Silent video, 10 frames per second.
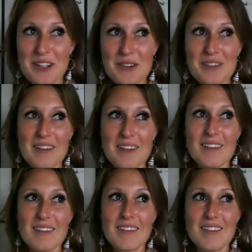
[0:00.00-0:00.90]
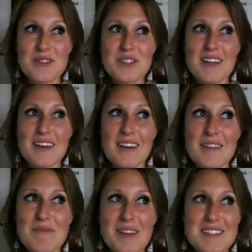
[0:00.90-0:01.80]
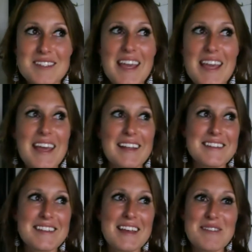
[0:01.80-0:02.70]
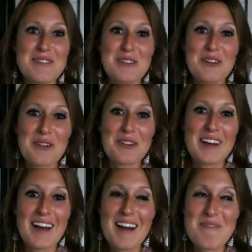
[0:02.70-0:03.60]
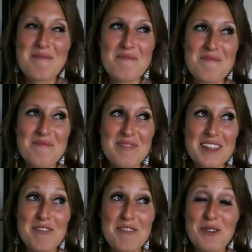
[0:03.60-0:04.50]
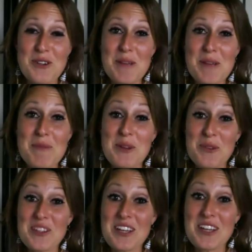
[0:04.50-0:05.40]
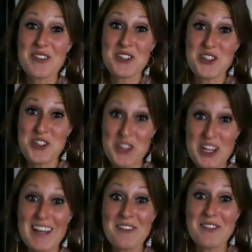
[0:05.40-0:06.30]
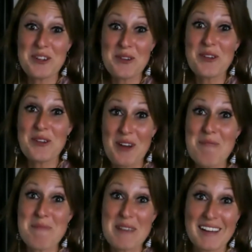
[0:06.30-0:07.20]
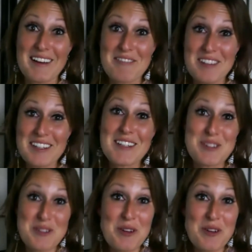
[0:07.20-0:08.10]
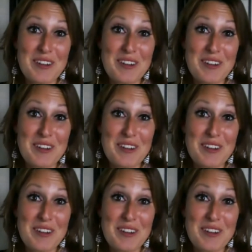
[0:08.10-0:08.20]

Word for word: uh, there's a, a, a, saying that says, you know, um, if your dreams don't scare the shit out of you, they're not big enough. And that's true.